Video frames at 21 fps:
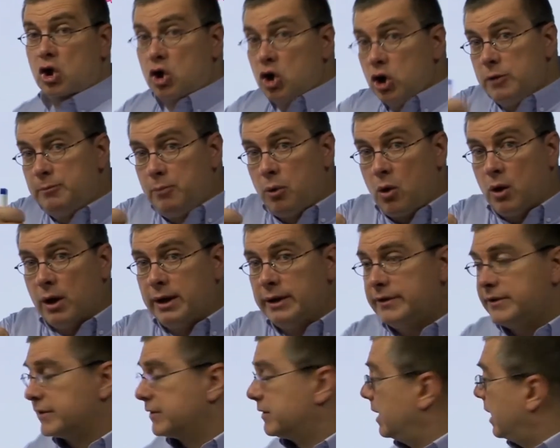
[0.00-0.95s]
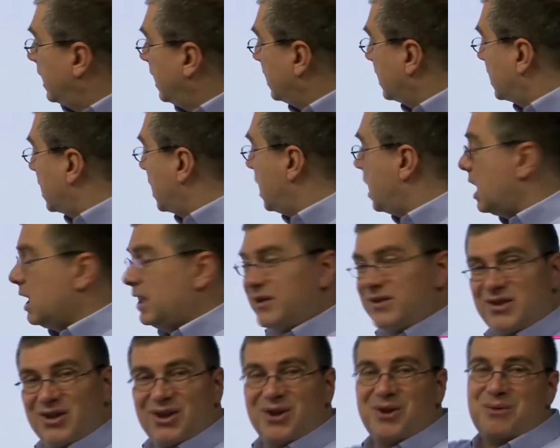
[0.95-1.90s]
good points and
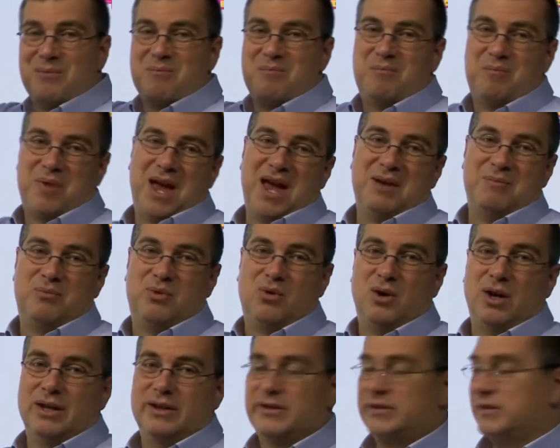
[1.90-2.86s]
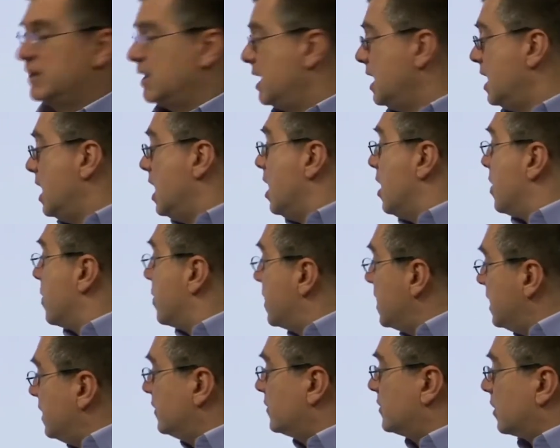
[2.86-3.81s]
cons are bad points.
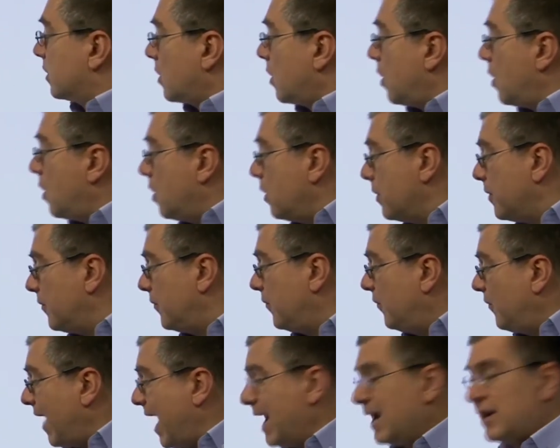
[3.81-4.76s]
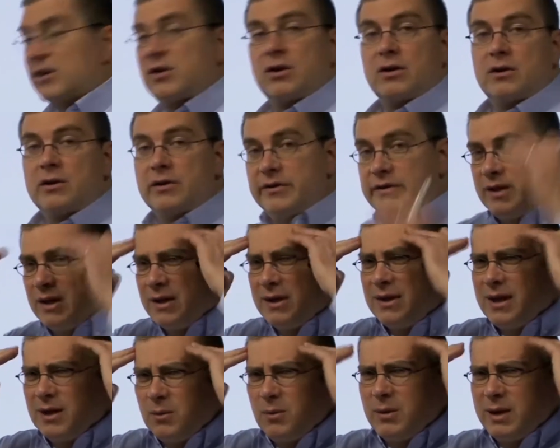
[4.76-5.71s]
These are all the factors
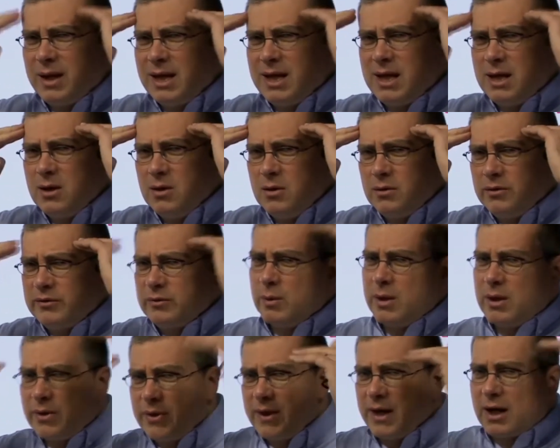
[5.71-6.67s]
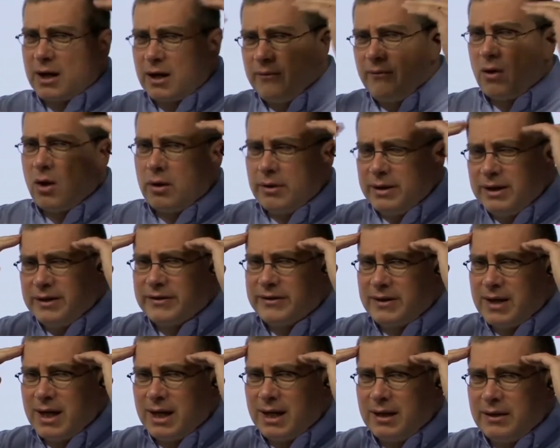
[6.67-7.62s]
that we use. We think of all these
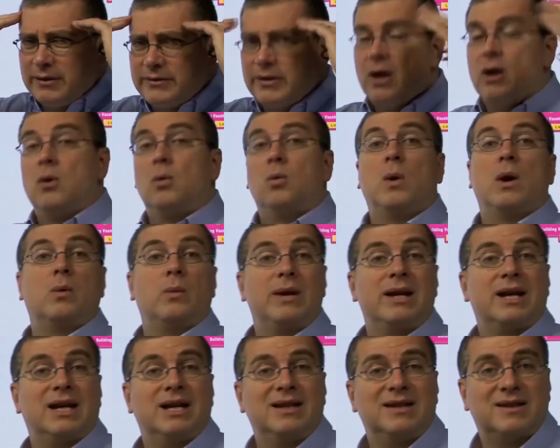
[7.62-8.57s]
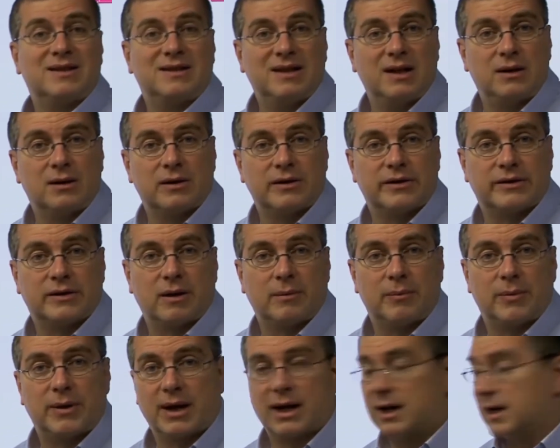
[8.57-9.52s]
things when we consider
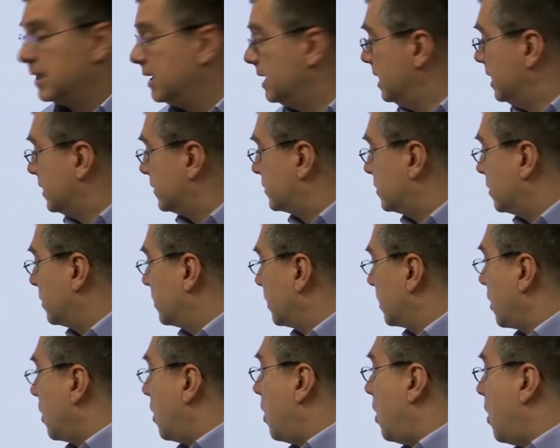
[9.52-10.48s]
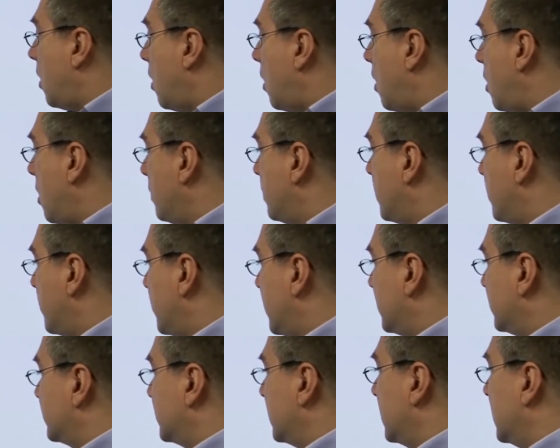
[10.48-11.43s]
something. So they're all the
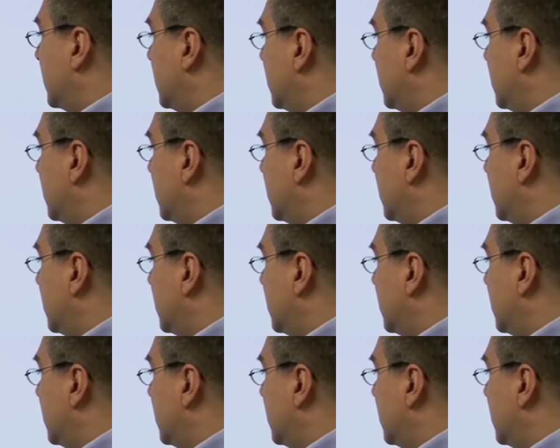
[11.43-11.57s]
things that